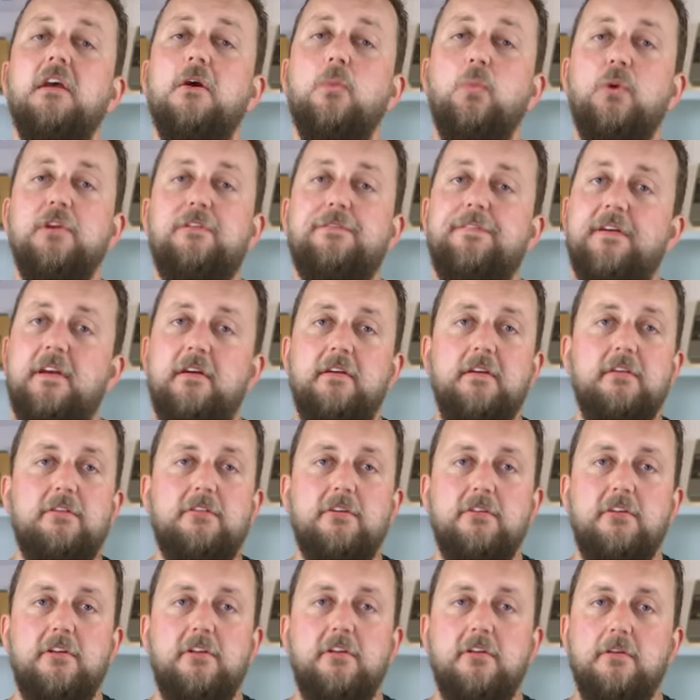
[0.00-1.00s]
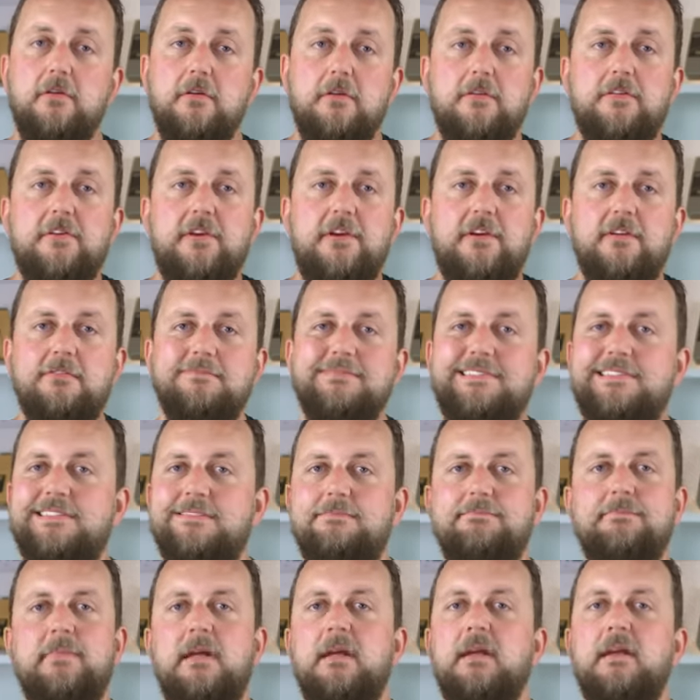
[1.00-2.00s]
Which variant should you use?
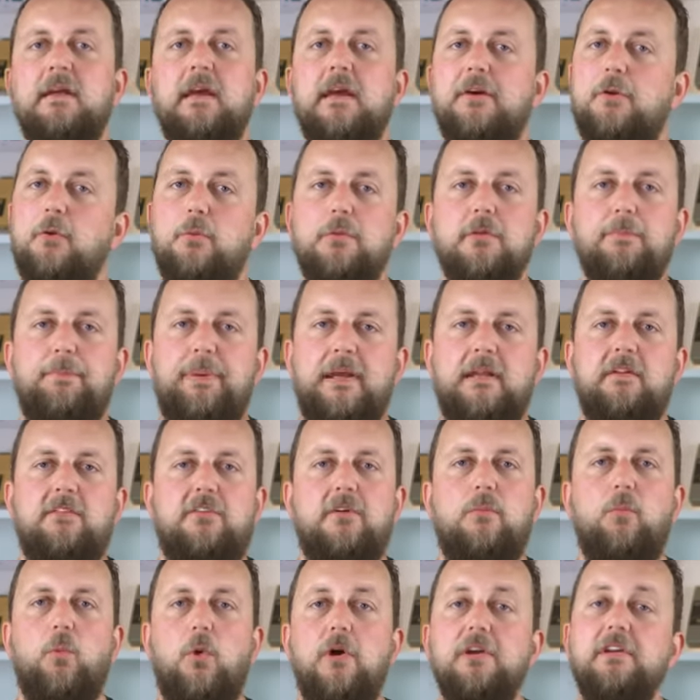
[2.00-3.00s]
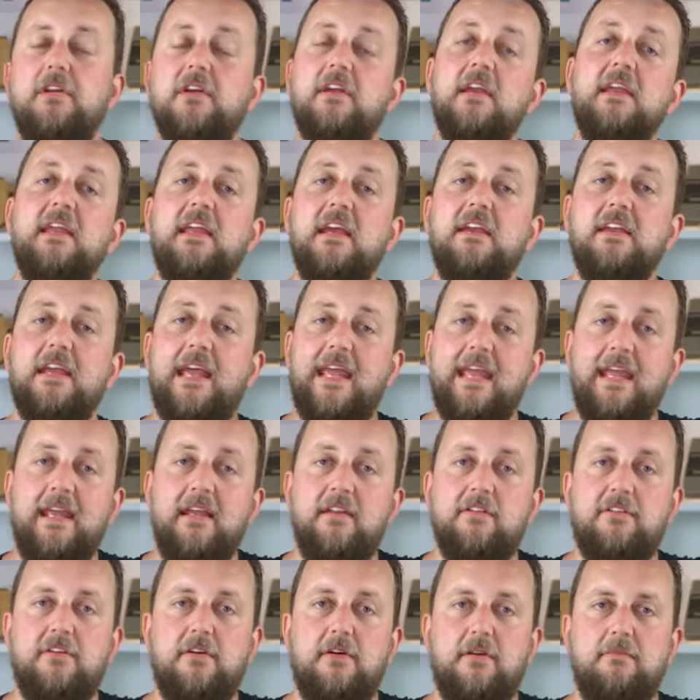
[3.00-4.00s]
Well, it all depends on what you can get your
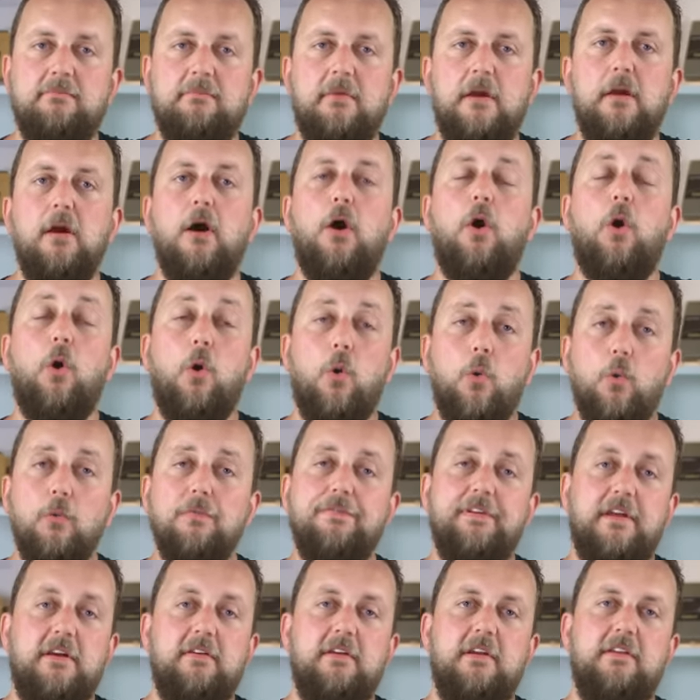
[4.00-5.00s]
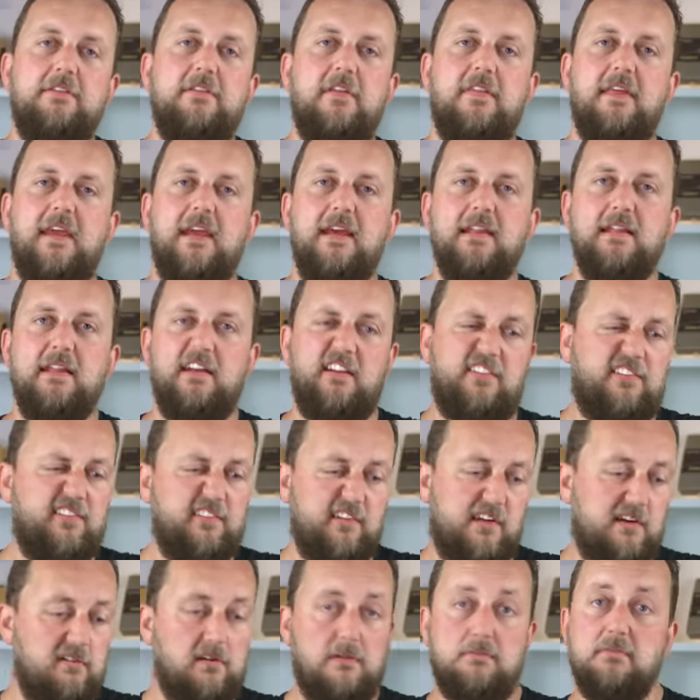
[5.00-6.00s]
hands on. All variants of the
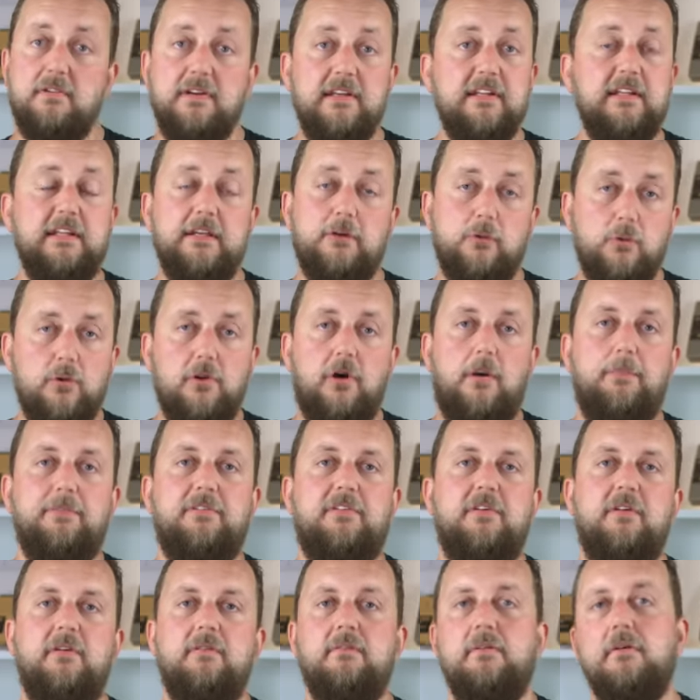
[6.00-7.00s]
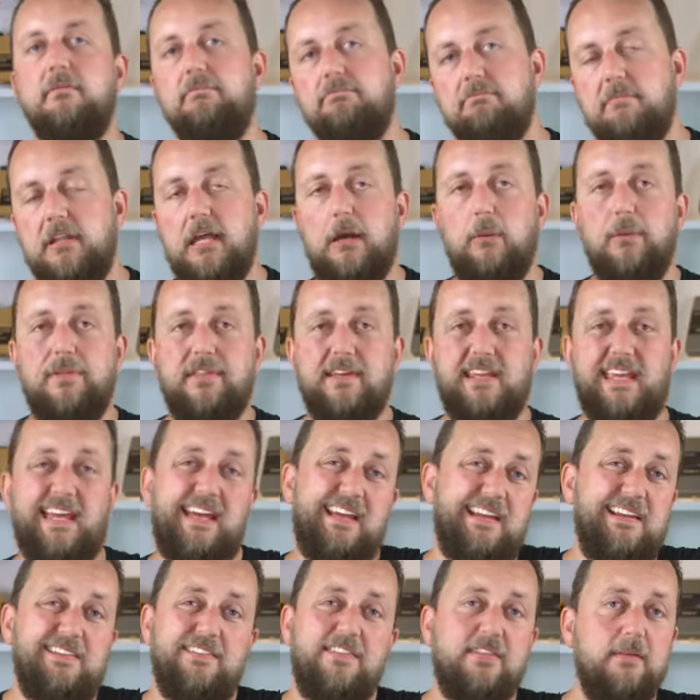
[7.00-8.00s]
LS are a really good option. Lower the
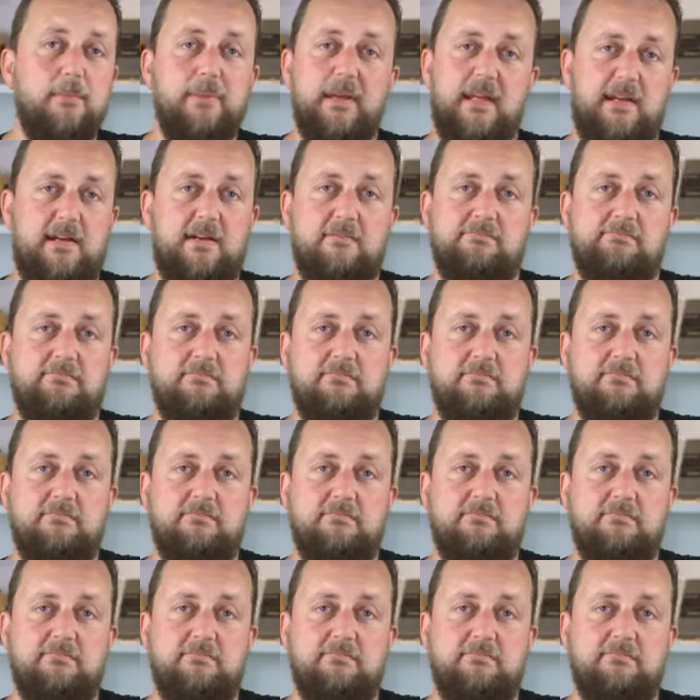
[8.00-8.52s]
Ks, the better.